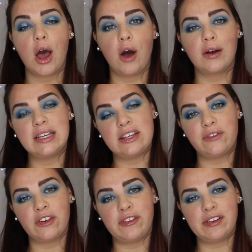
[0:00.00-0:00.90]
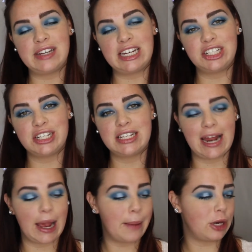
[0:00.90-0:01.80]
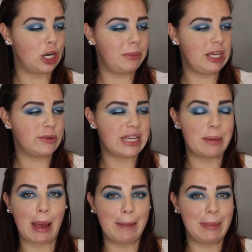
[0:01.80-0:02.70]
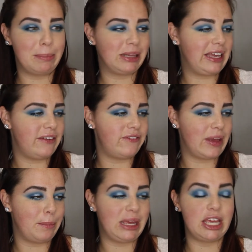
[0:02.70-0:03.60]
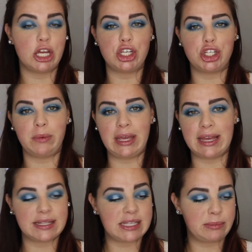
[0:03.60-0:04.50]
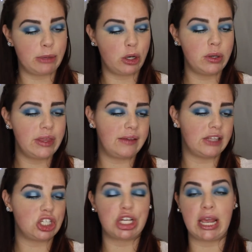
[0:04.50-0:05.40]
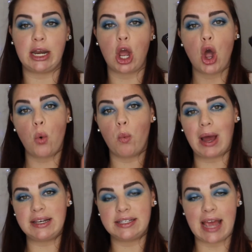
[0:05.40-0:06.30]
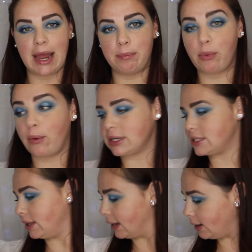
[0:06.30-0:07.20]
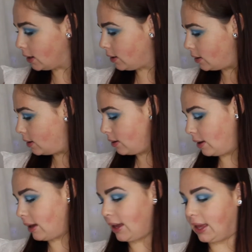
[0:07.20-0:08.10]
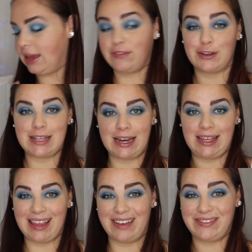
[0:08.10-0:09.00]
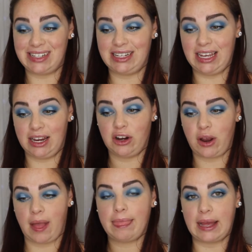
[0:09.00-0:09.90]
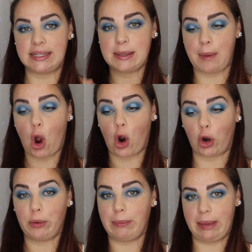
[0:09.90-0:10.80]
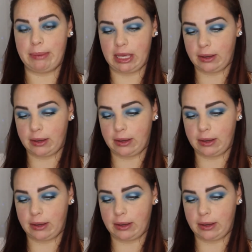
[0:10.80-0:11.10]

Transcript: Okay, so for foundation today, I'm going to be using my Maybelline Fit Me Dewy and Smooth in the shade 110 Porcelain, if there's any left in here. That's a hard maybe.